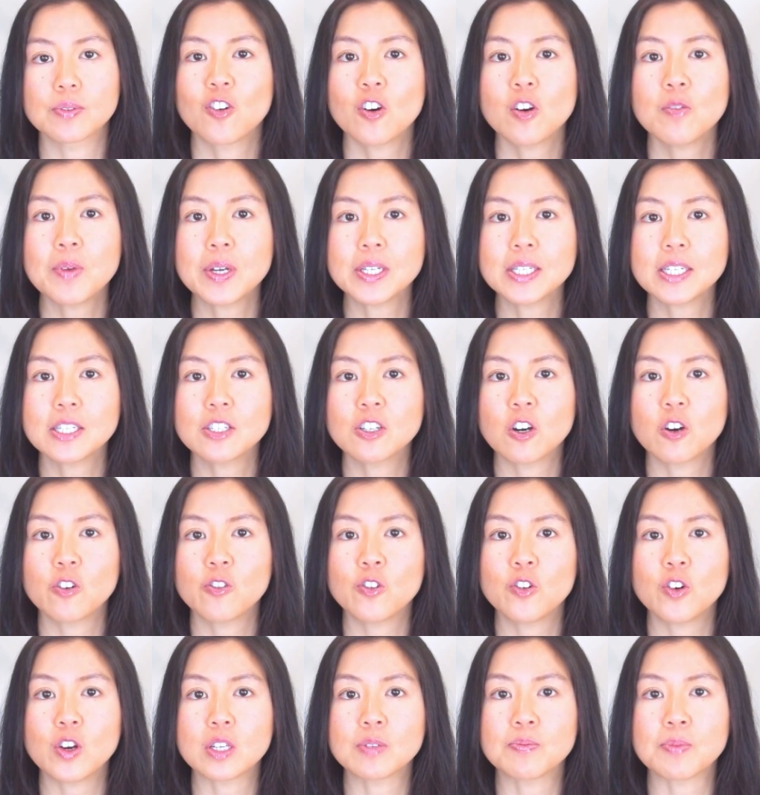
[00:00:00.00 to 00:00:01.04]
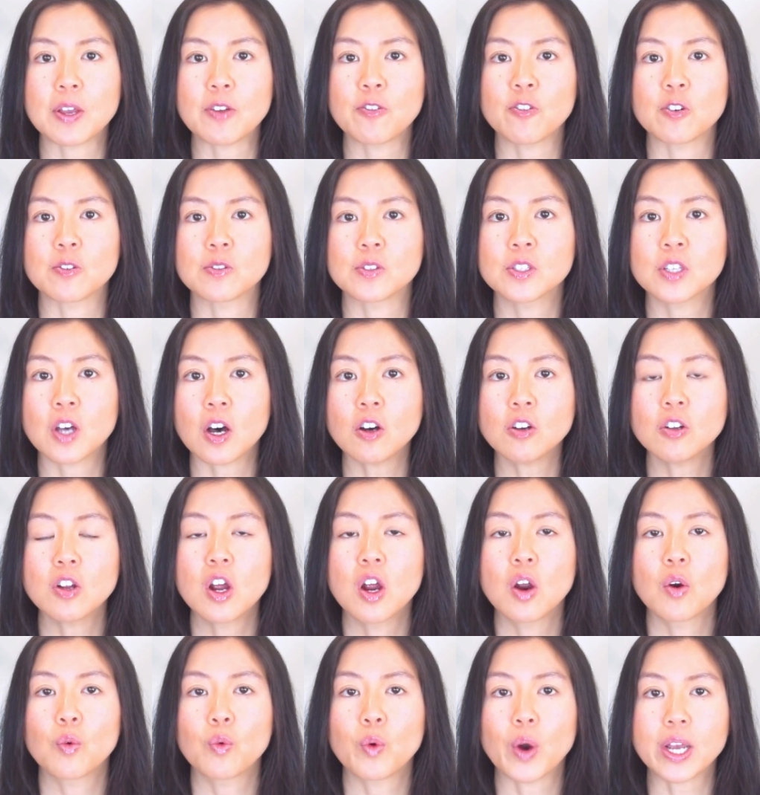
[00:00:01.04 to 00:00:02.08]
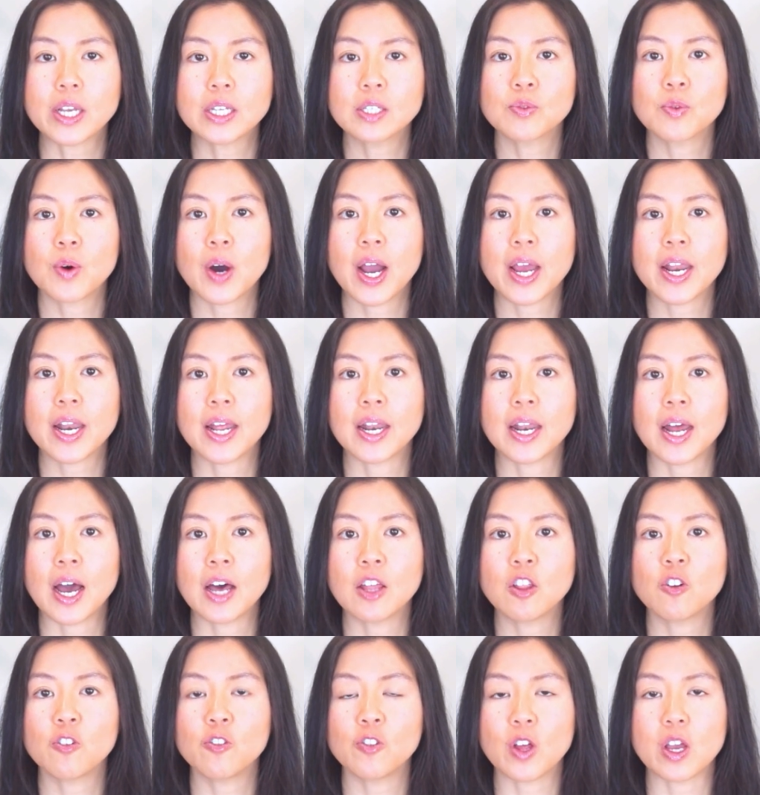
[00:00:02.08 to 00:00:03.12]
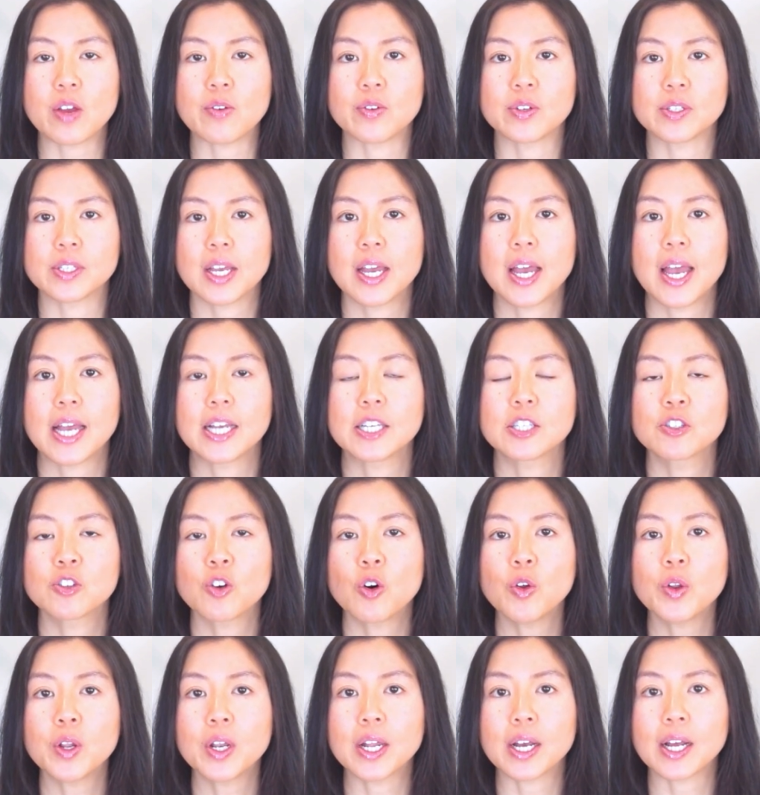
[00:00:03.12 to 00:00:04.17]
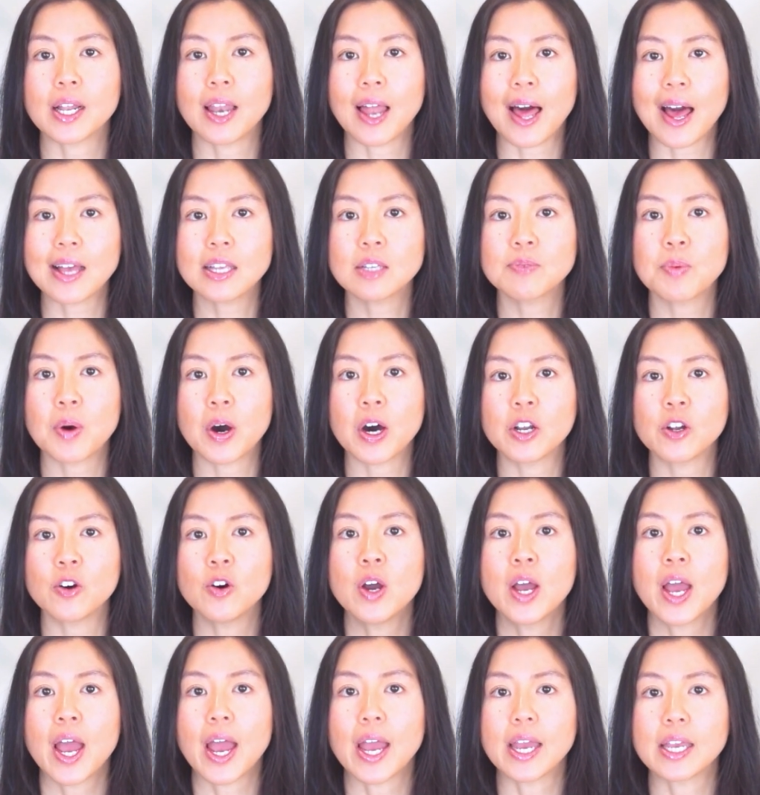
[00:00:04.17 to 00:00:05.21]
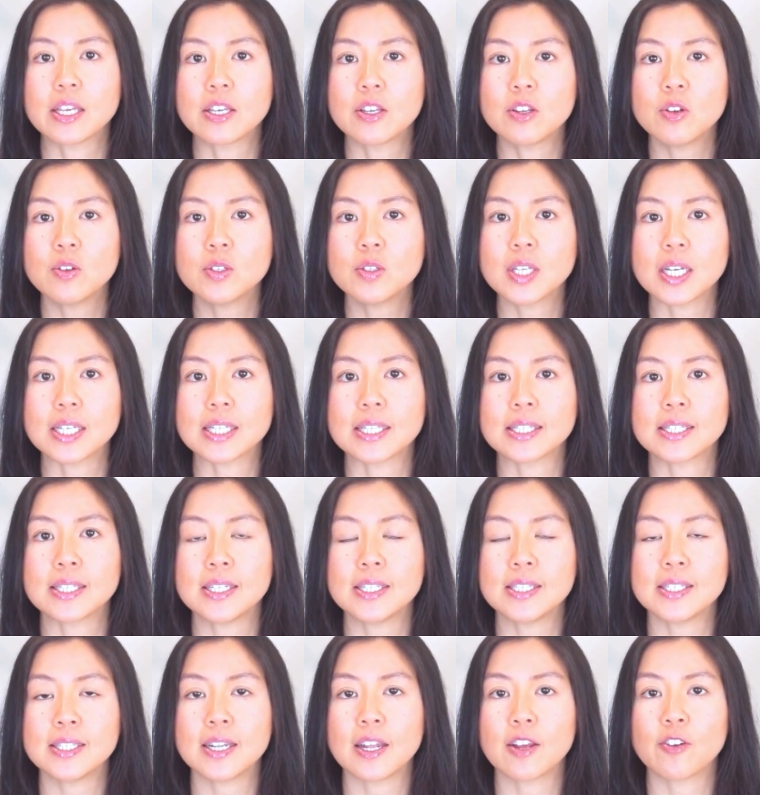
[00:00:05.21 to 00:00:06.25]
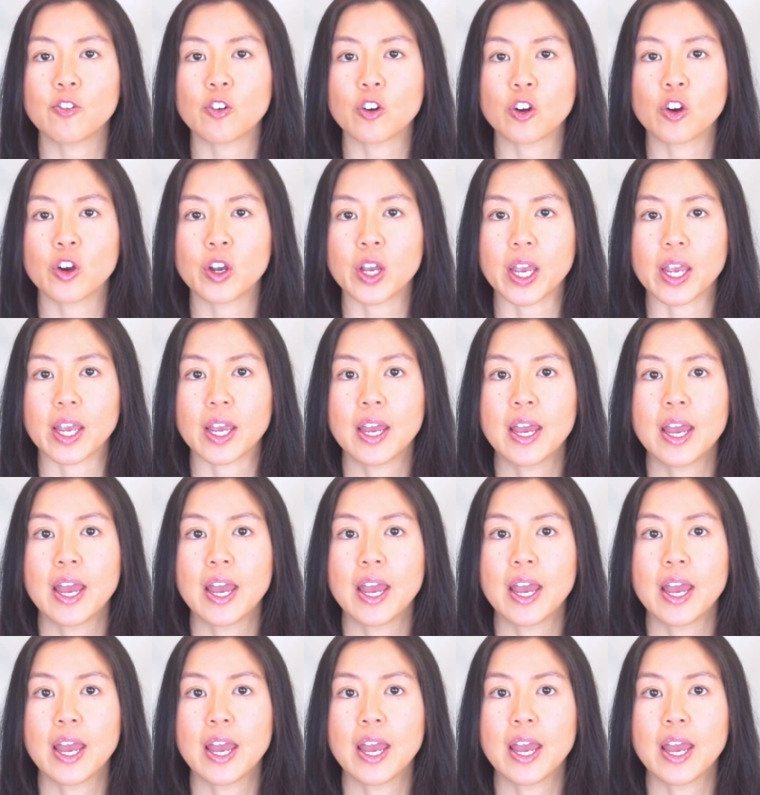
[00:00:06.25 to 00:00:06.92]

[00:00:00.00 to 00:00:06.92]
Fermented tofu is made from salt, rice wine, and other flavors. It's sold in a glass bottle and used as a seasoning for cooking.